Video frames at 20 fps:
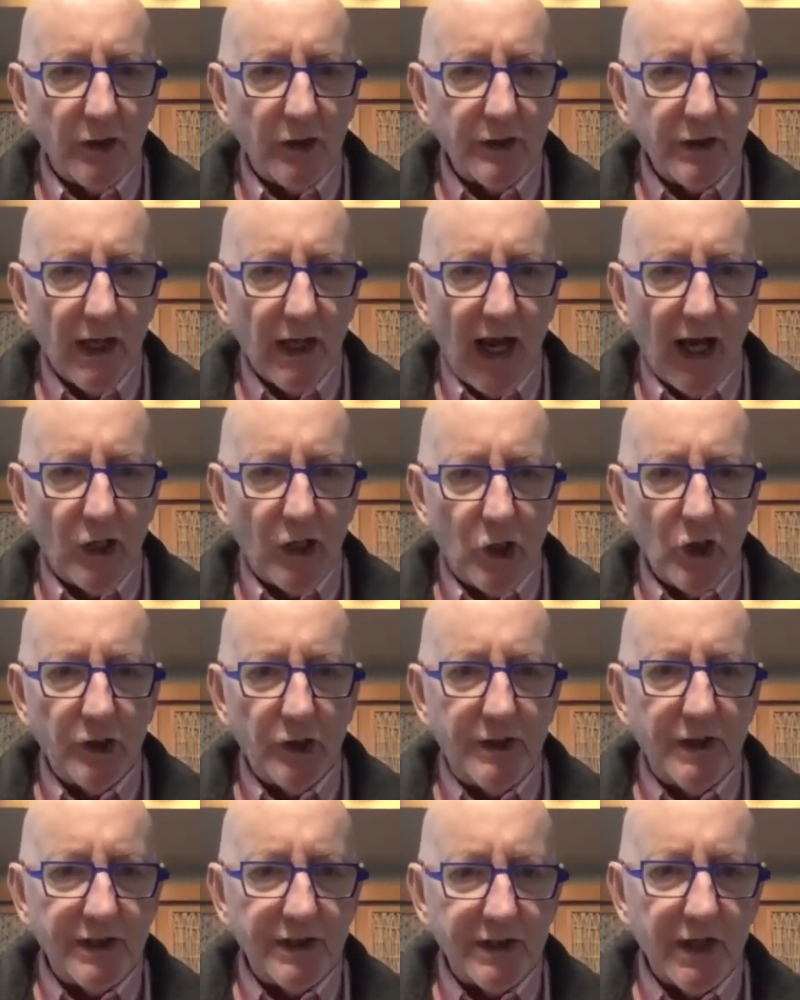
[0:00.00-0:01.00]
a good
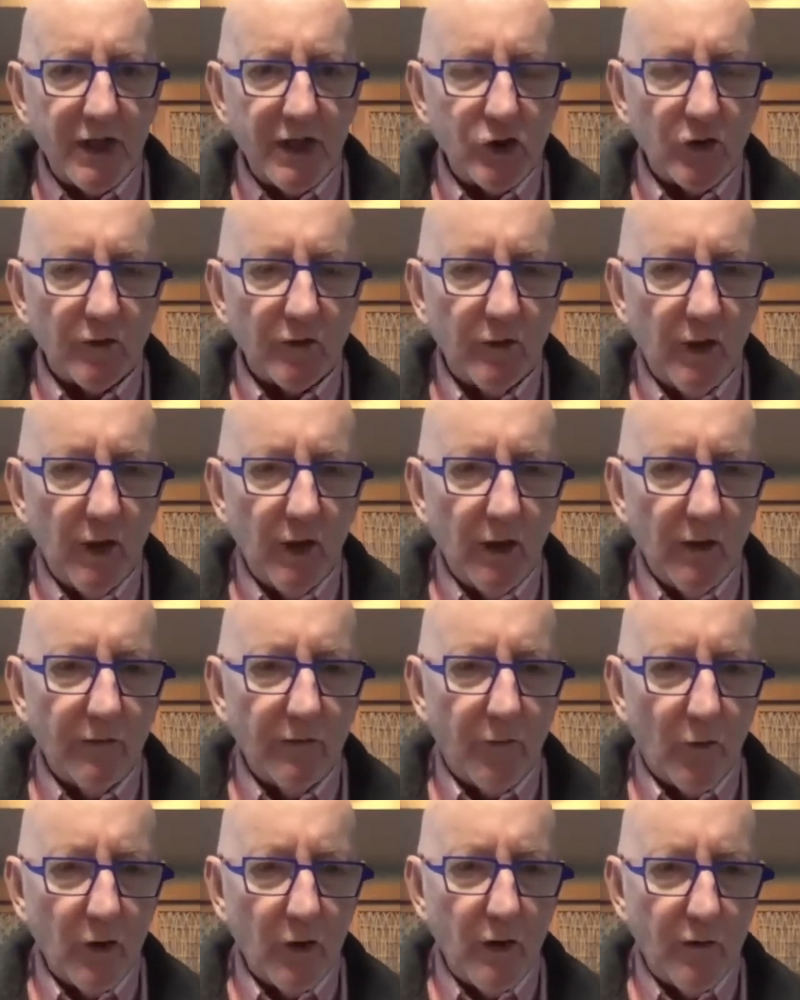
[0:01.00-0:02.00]
decision for
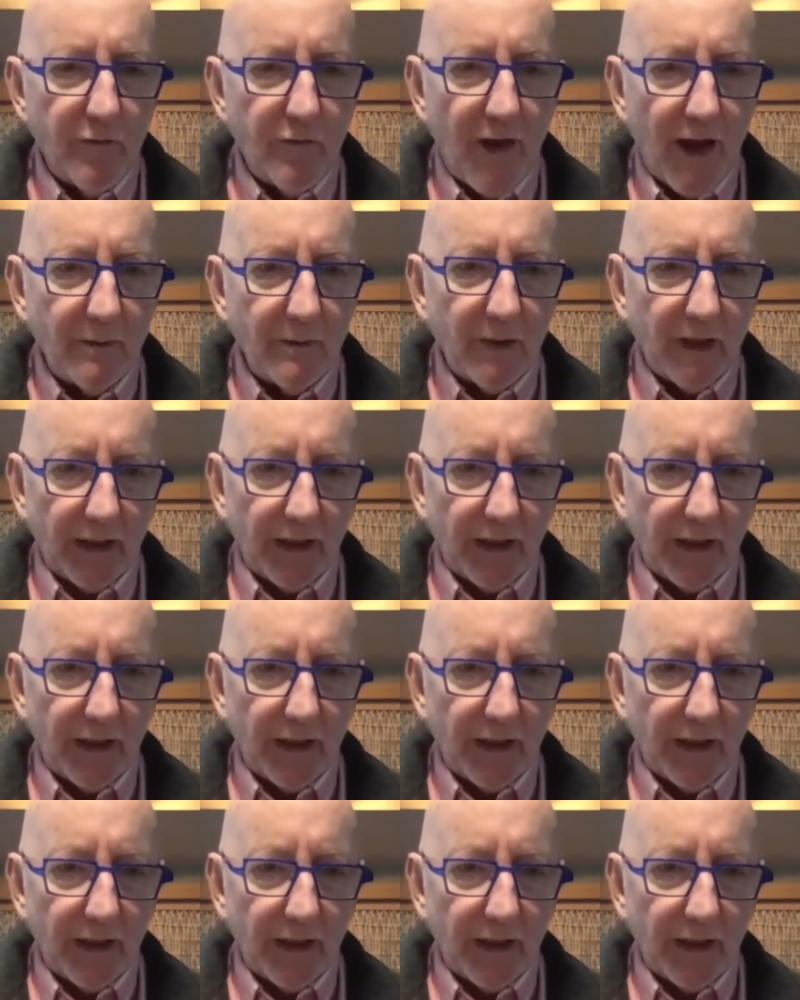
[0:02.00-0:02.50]
your family.